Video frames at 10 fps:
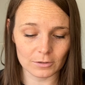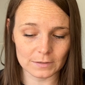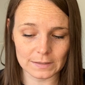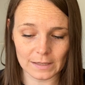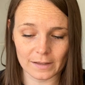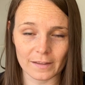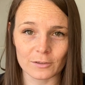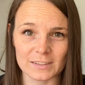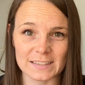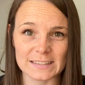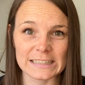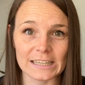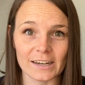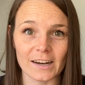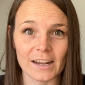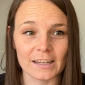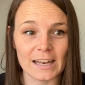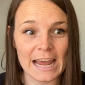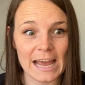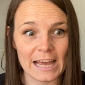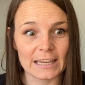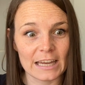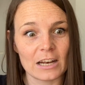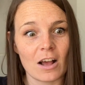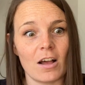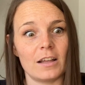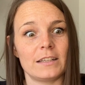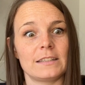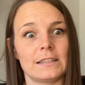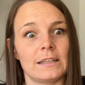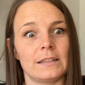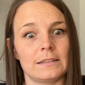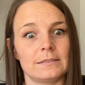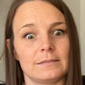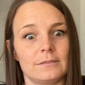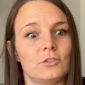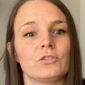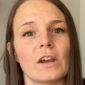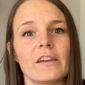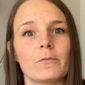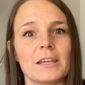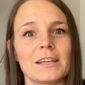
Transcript: then they'll just sit there and nag and haunt and drive me